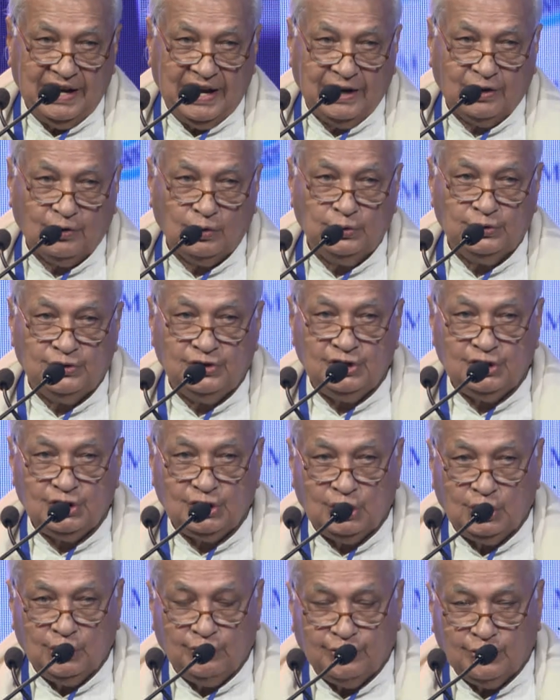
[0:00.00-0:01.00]

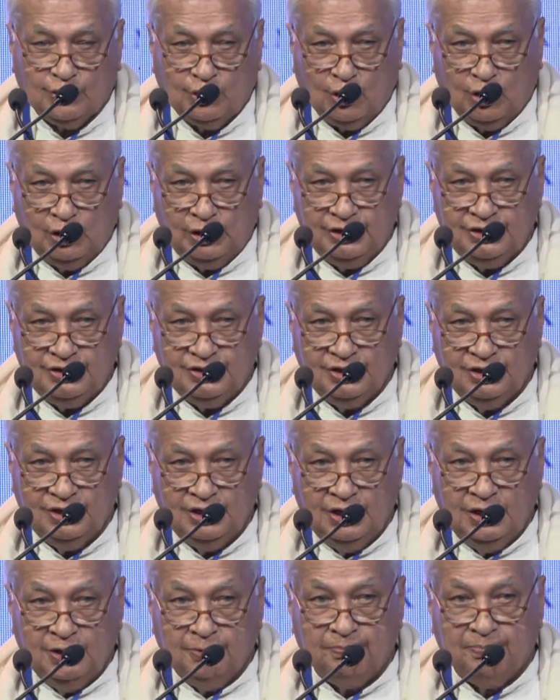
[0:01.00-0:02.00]
acquisition of knowledge,
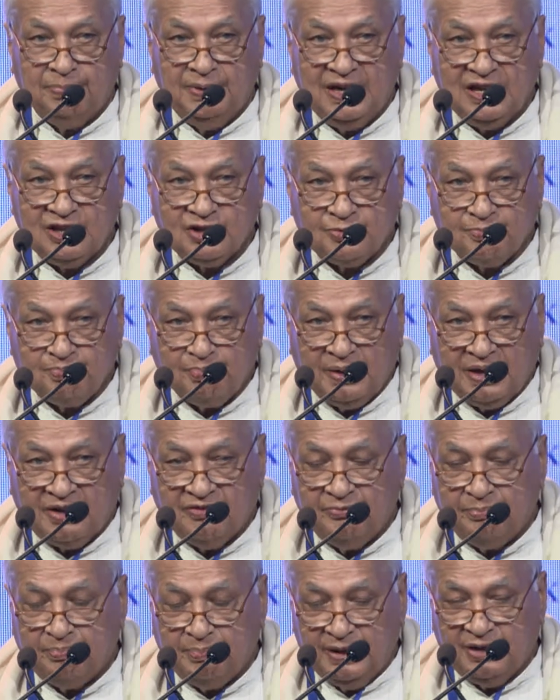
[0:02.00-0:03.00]
plus
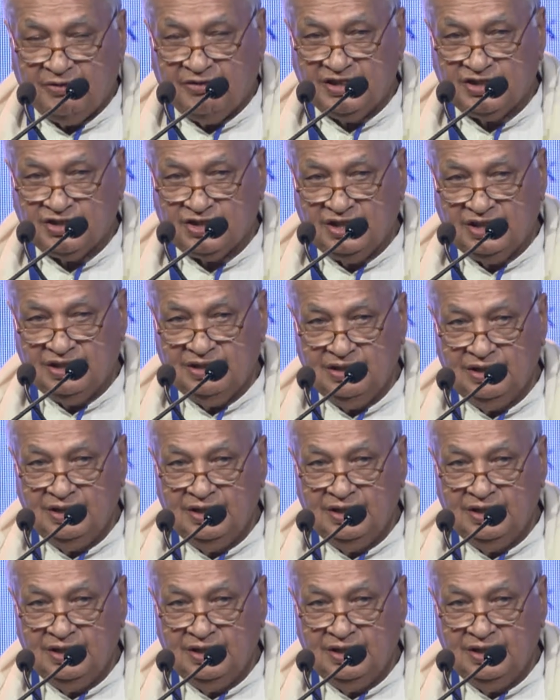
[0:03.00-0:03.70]
Pirvachan,